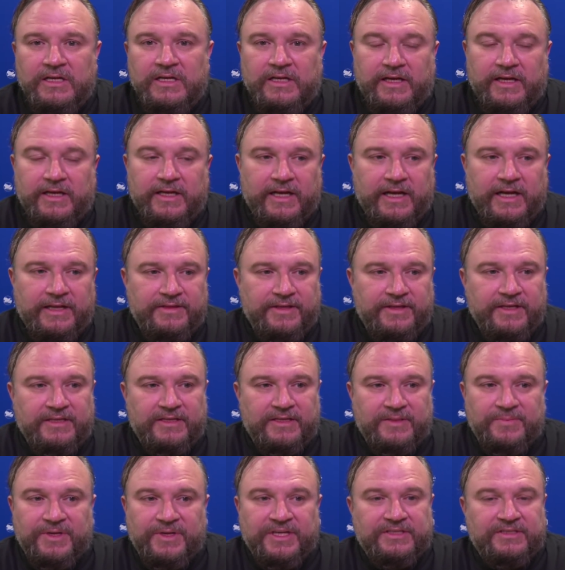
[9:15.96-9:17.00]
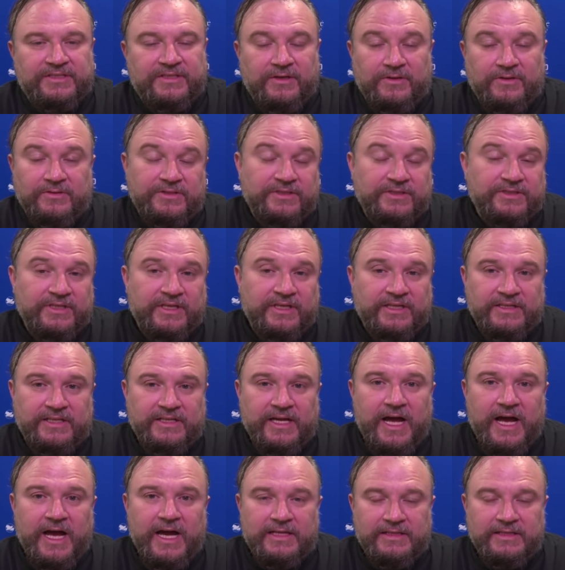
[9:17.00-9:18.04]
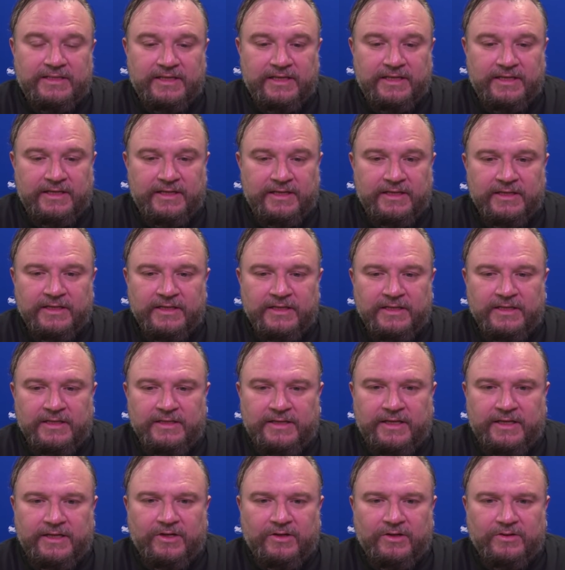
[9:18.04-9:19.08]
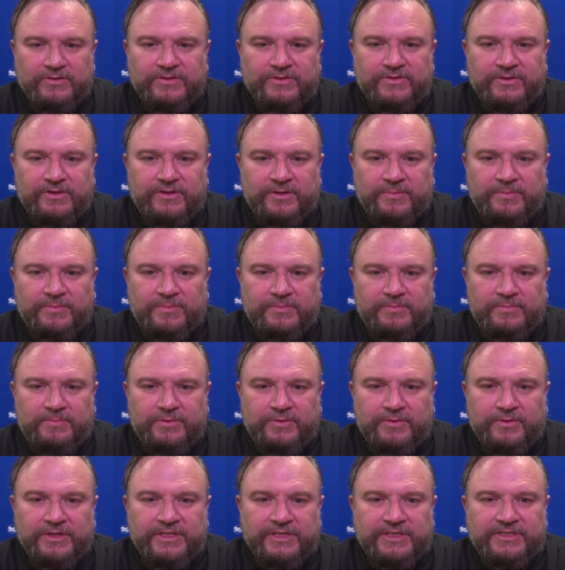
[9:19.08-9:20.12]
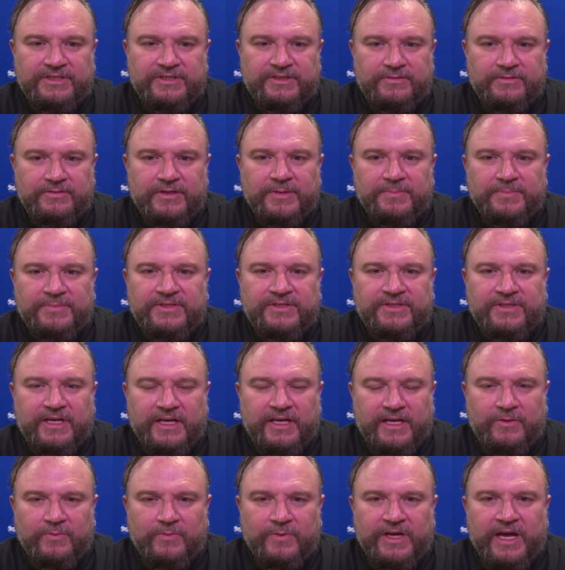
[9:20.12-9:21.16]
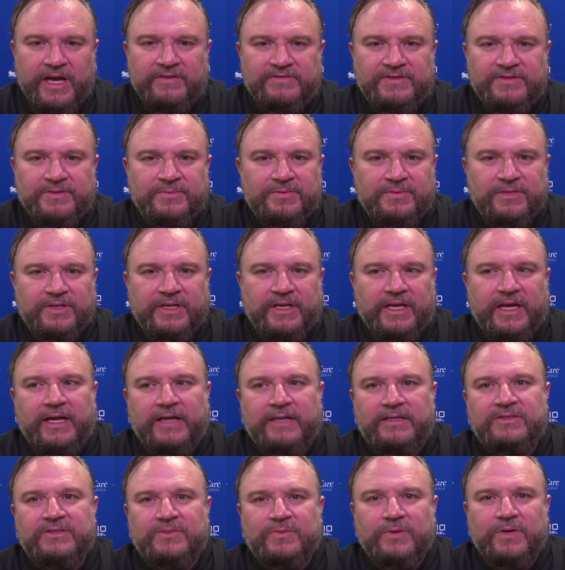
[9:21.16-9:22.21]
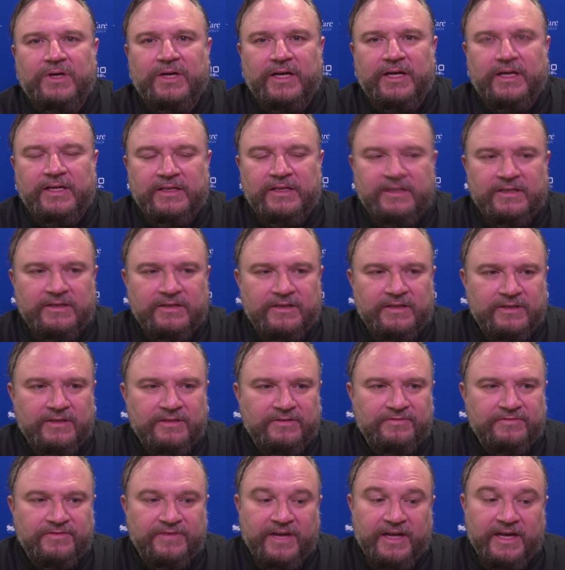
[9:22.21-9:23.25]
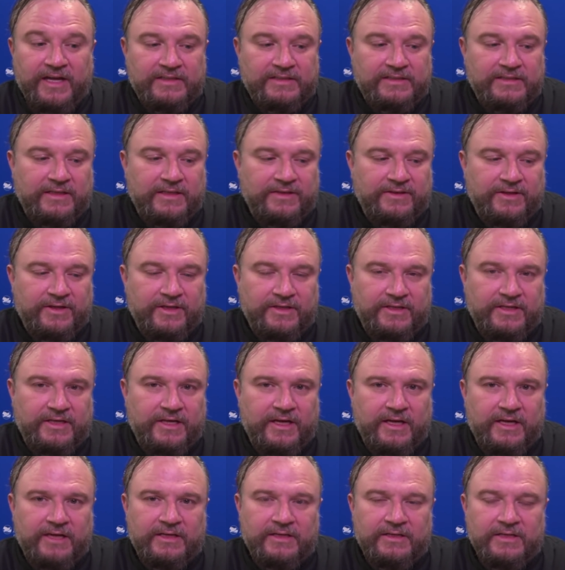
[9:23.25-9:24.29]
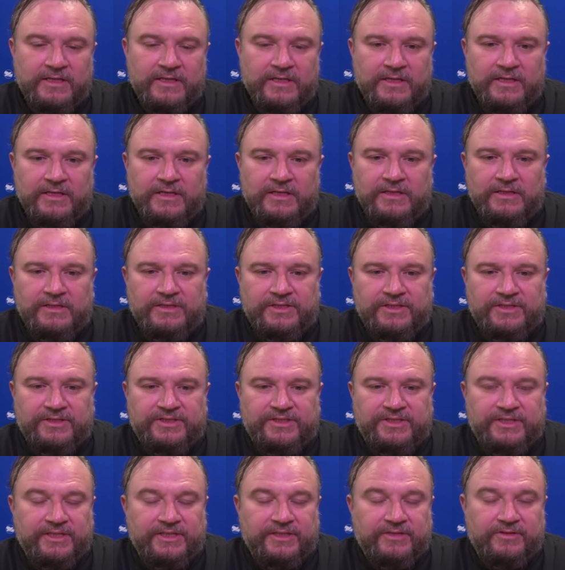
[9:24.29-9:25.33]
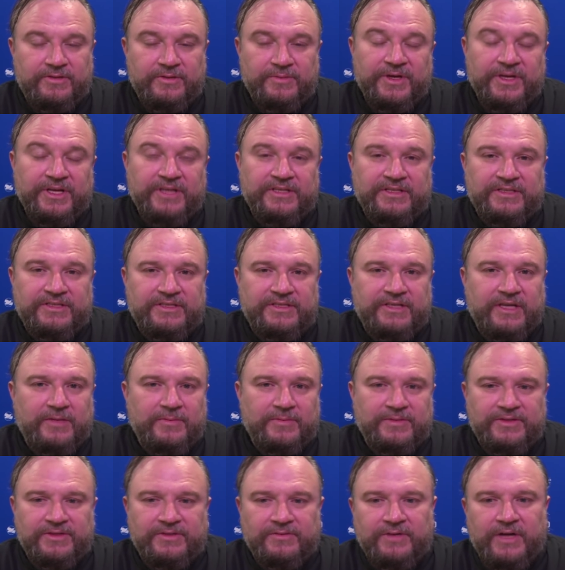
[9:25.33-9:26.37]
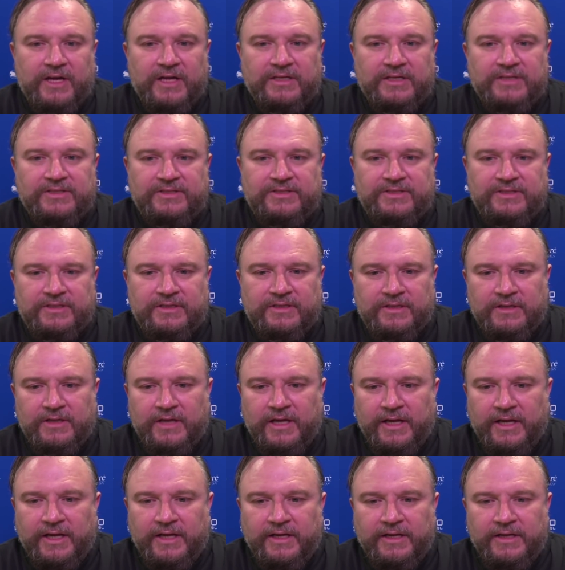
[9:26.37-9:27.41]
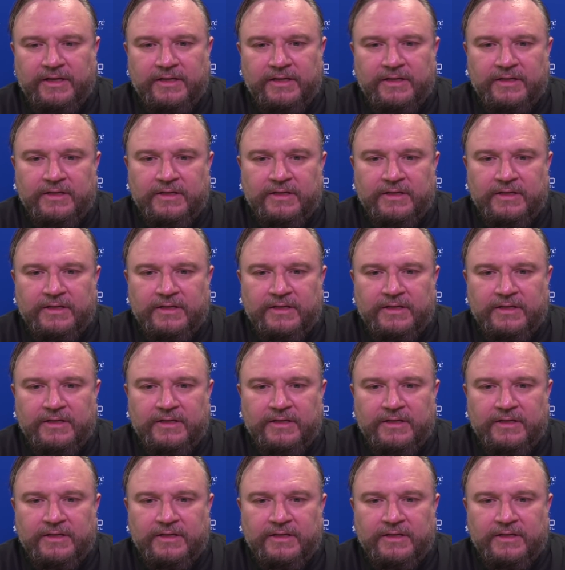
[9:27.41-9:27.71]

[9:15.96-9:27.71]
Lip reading: And I think the best coaches like Doc, they don't sort of pre-script, like, we have to play X way. And in fact, I thought Doc just did a tremendous job with the roster. And,